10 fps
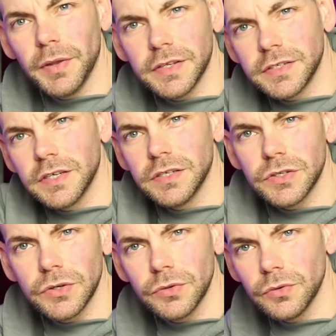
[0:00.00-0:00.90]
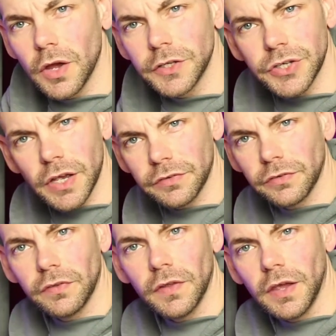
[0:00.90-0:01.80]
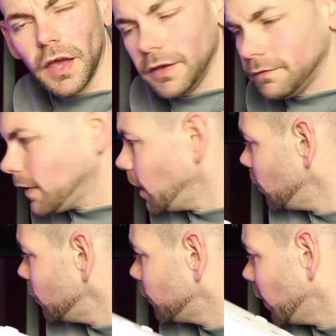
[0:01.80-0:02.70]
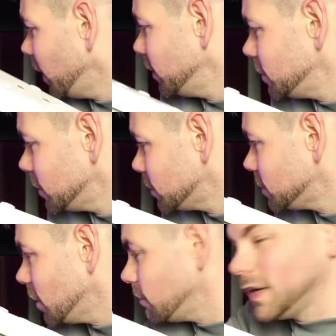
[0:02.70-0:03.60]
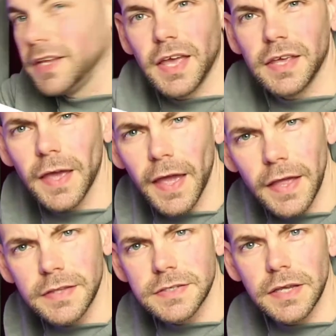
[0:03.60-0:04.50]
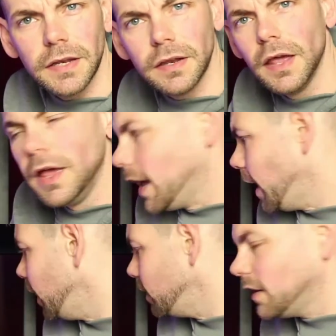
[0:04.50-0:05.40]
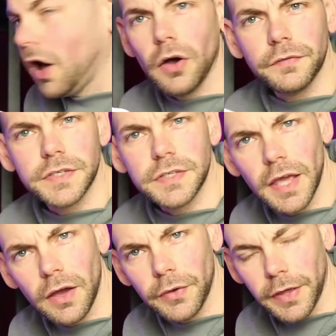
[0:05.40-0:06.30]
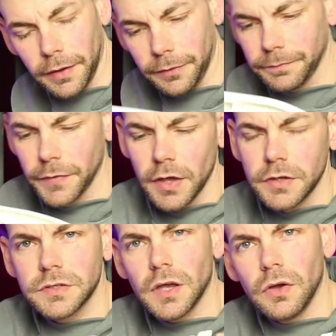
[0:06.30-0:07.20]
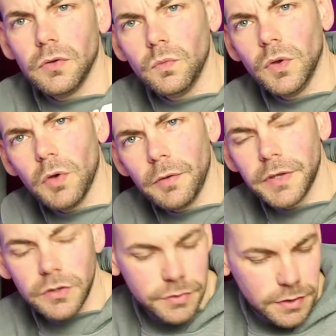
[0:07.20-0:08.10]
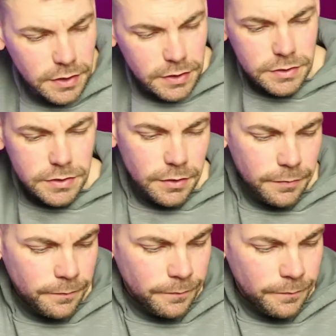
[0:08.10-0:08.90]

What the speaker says: ability to adjust the gate valve and just generally get your hands in and harvest the algae out. So we won't be using this,